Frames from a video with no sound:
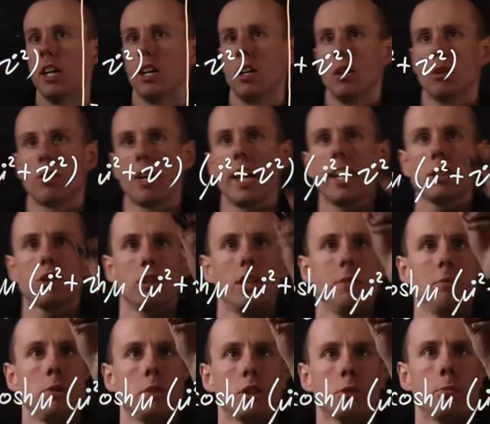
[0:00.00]
Okay, so let
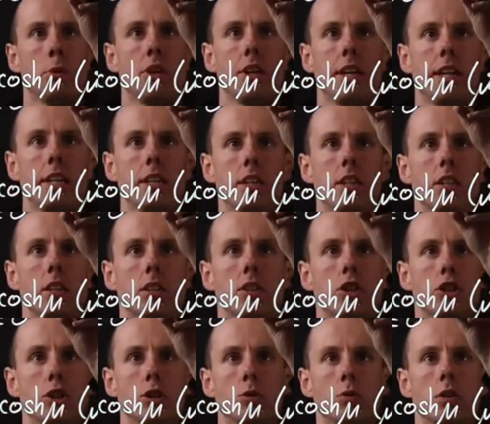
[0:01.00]
me just put it here.
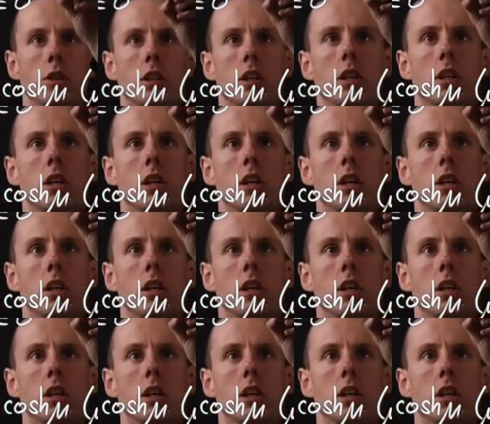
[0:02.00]
So,